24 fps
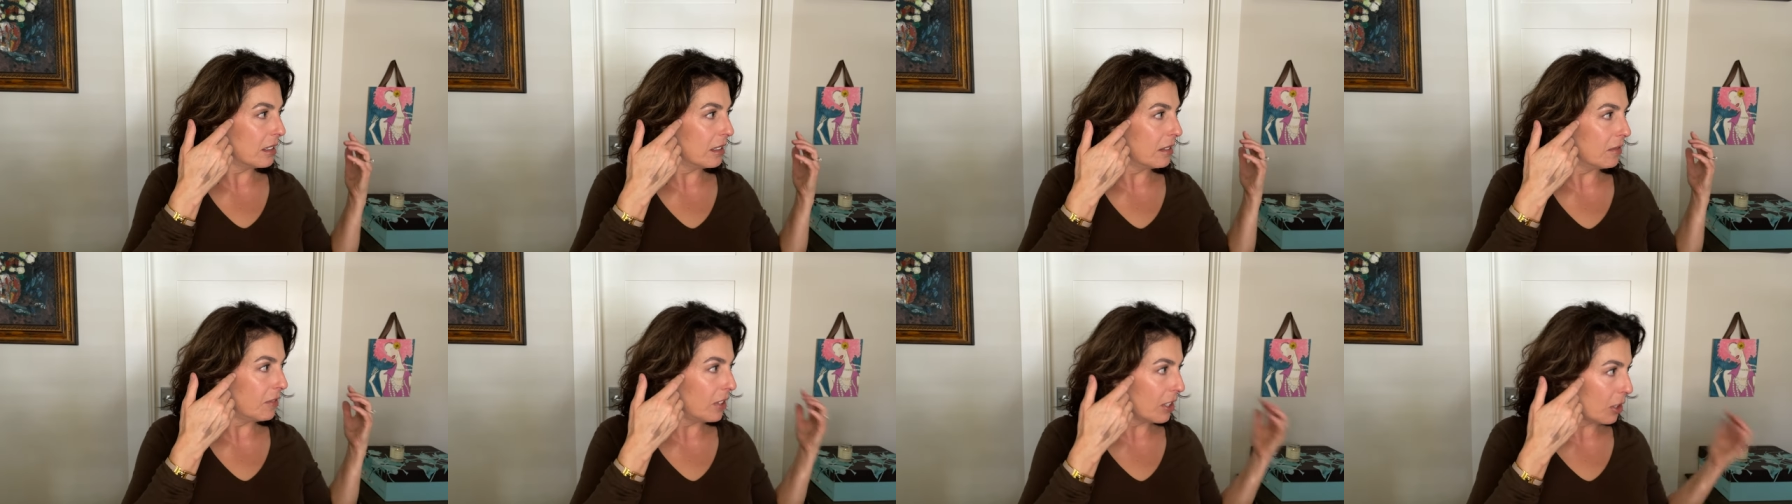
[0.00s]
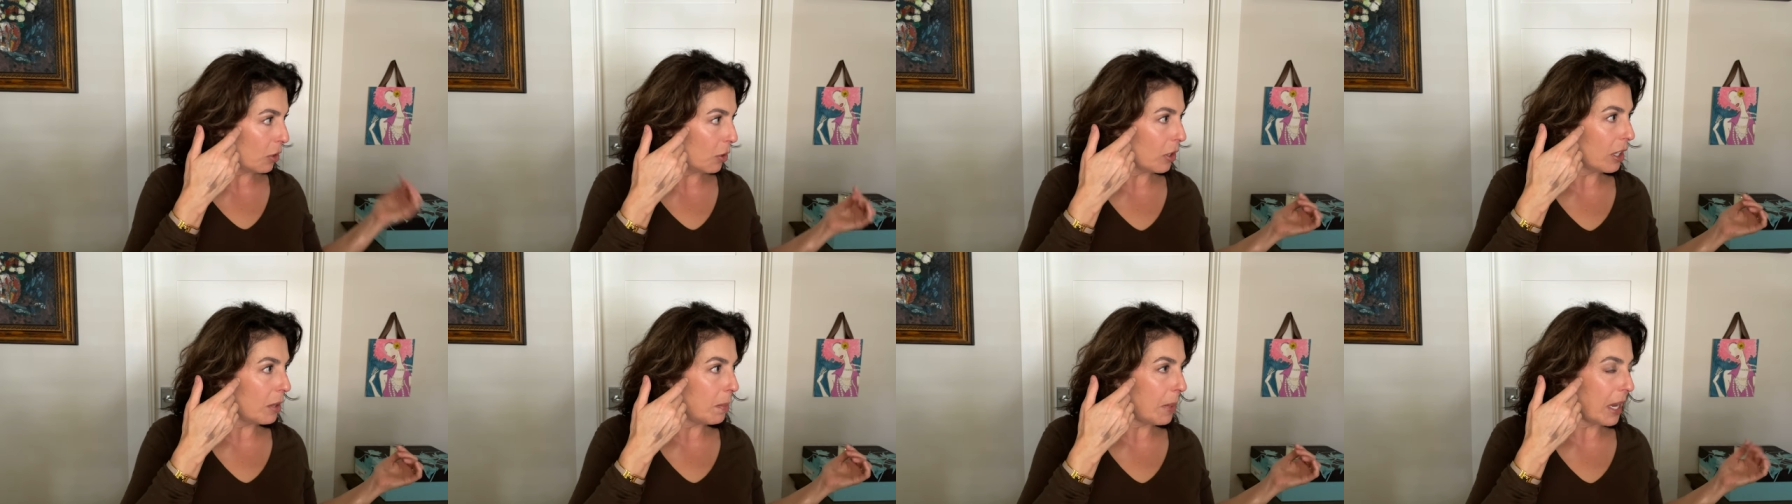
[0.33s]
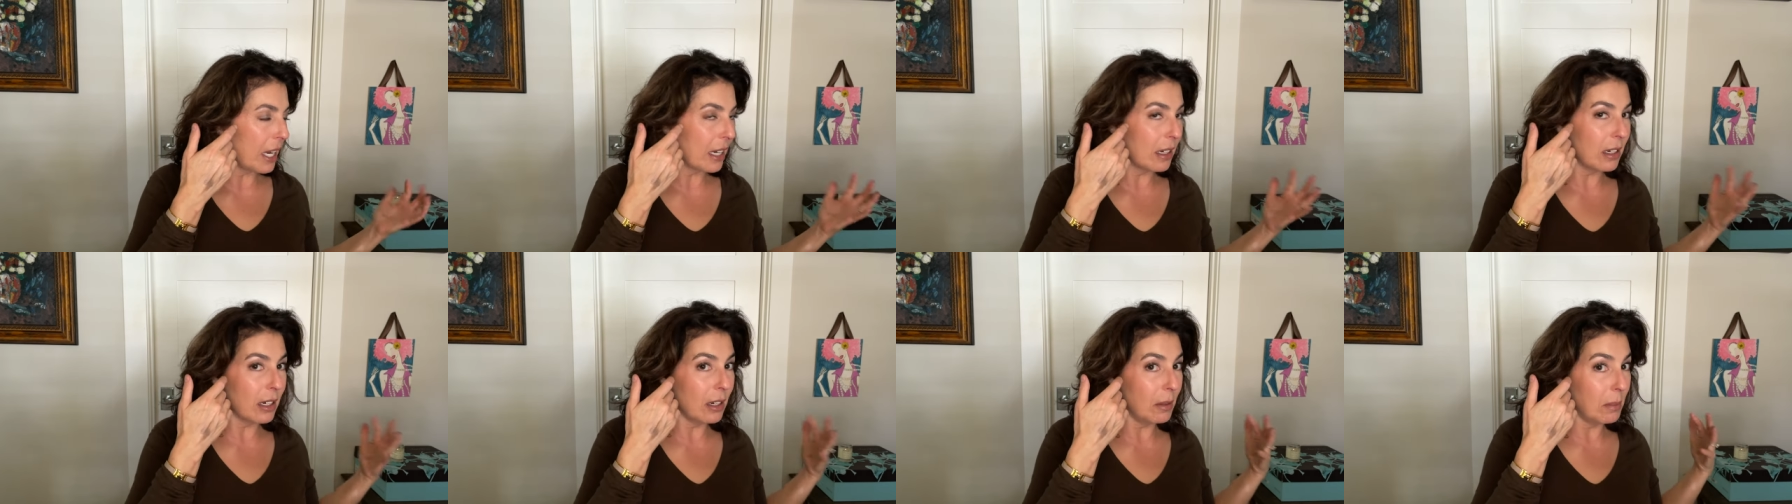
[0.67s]
Victoria
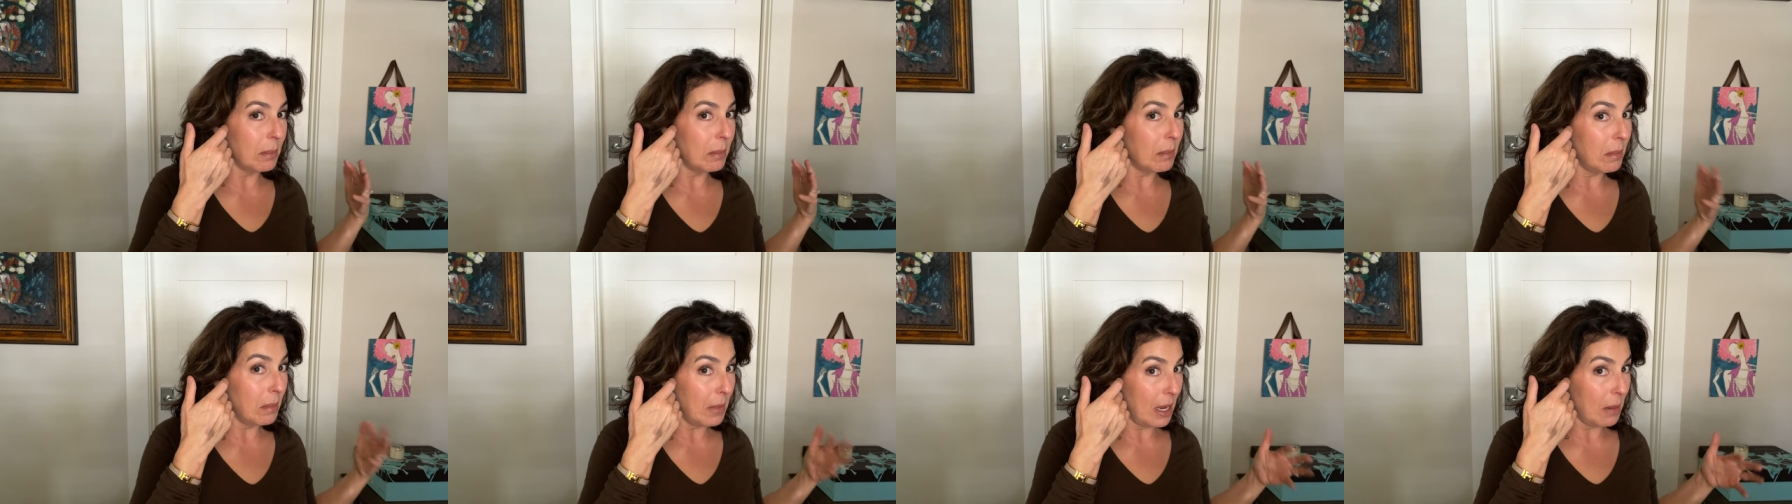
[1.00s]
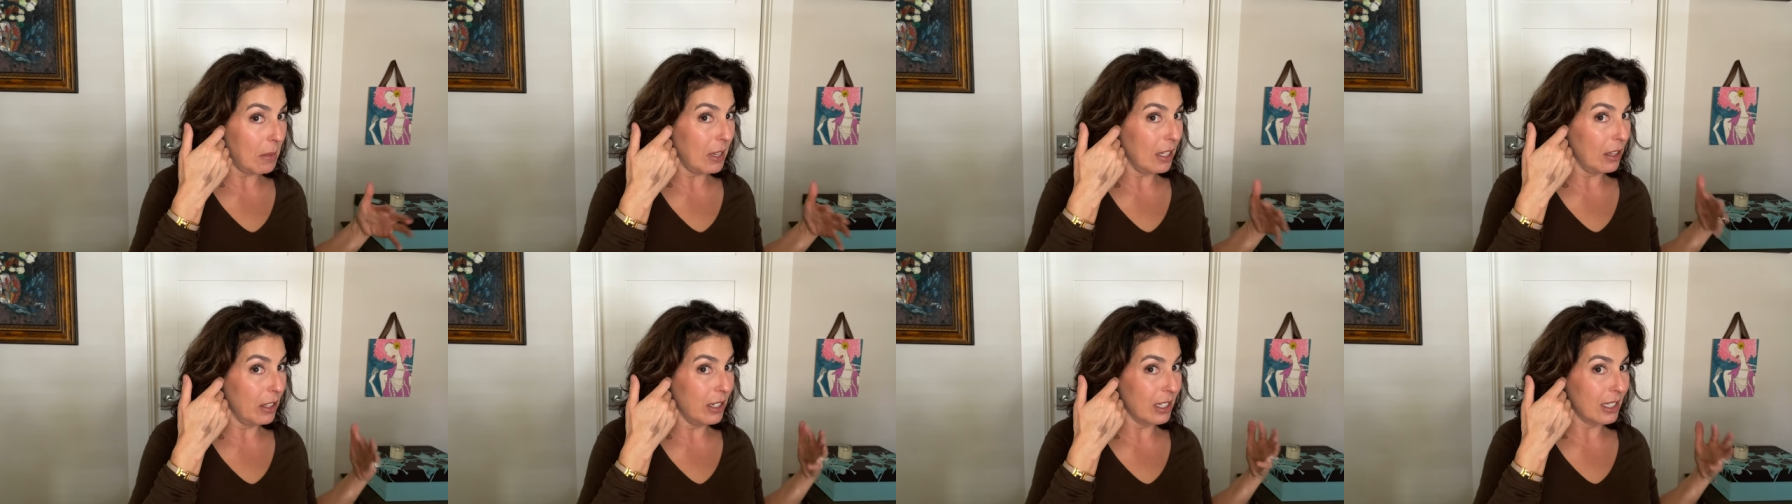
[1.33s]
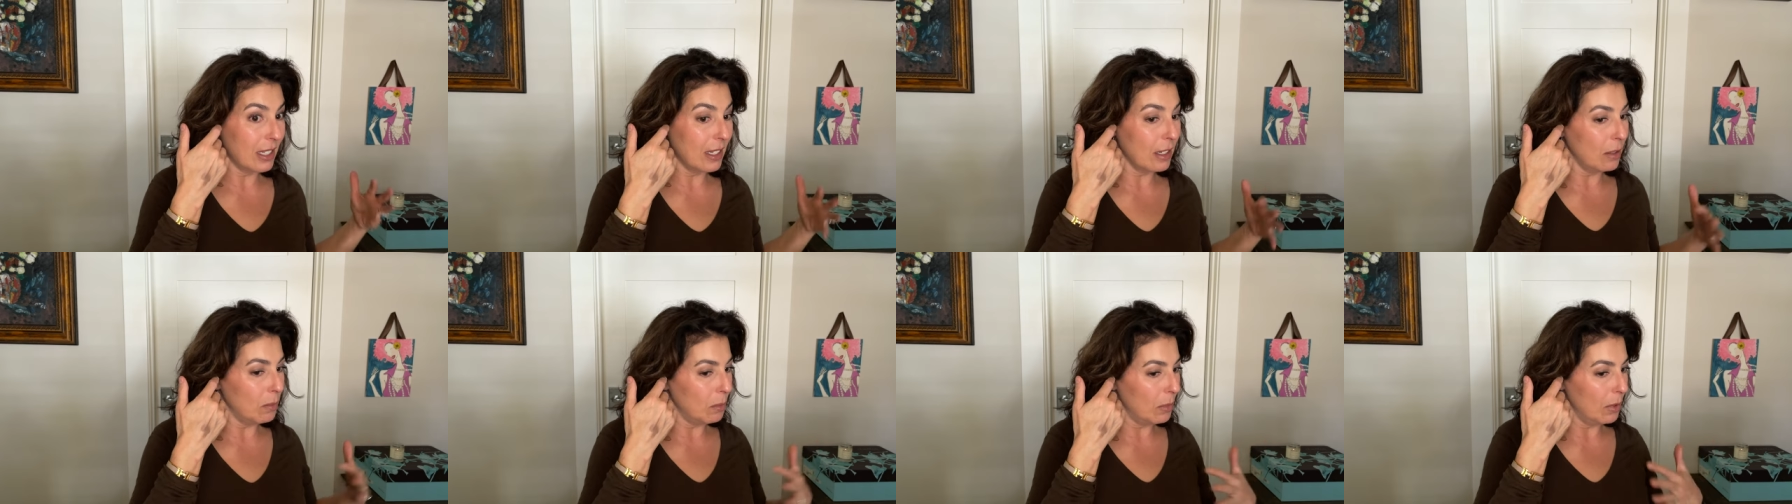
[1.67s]
Beckham maybe looks
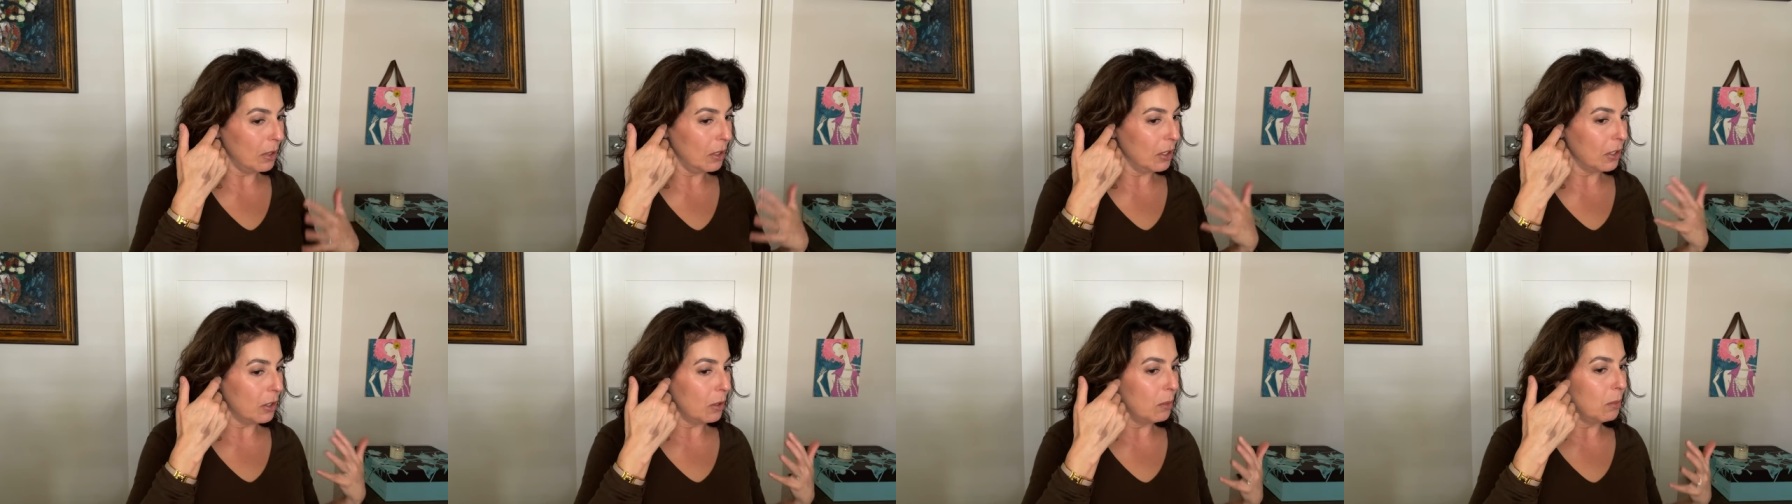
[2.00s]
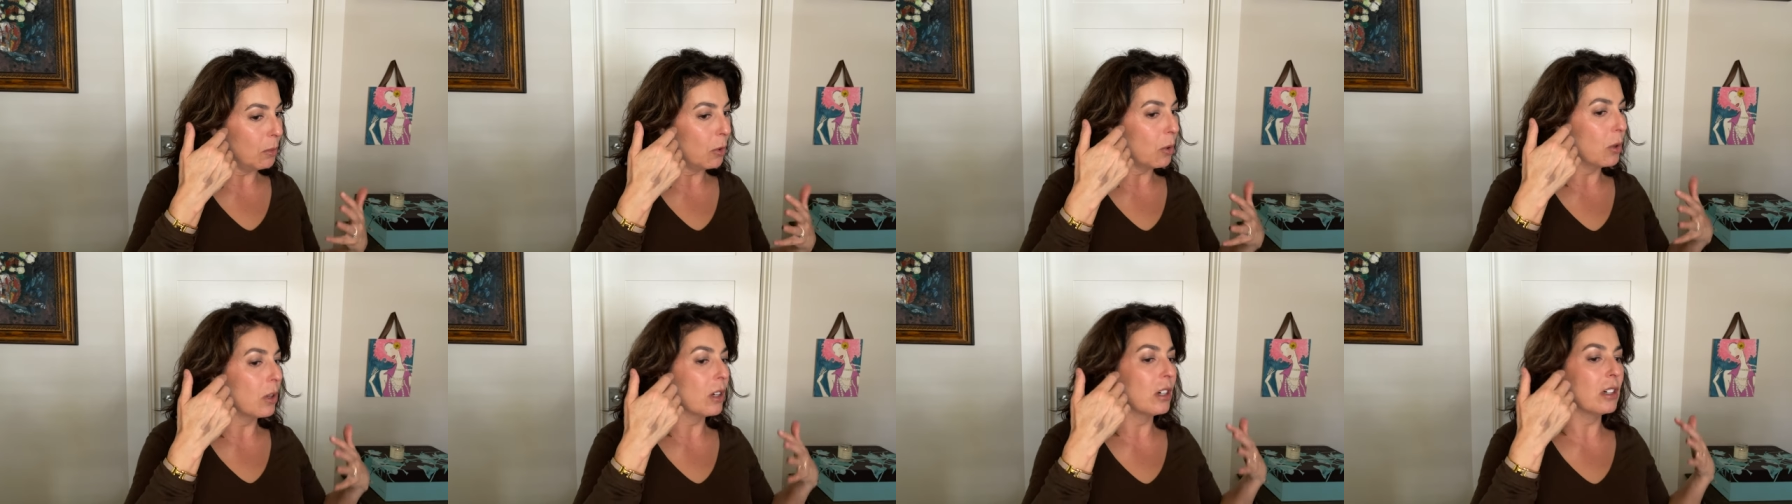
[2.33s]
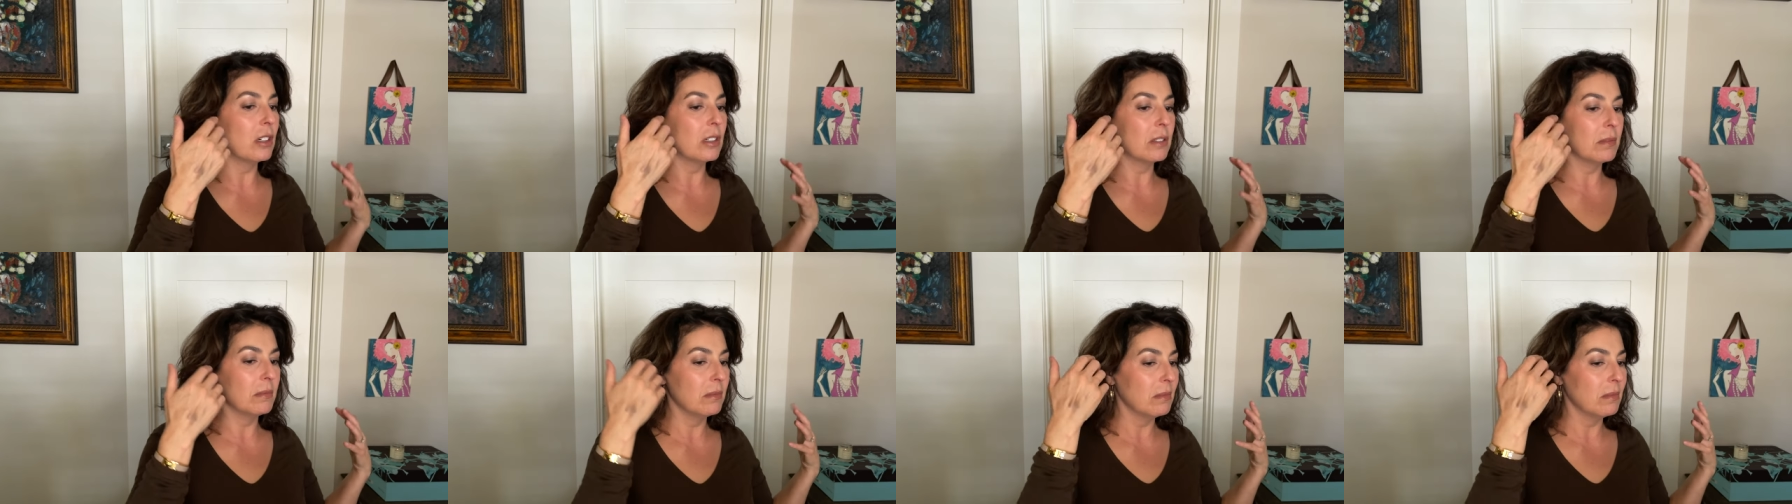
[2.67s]
a little more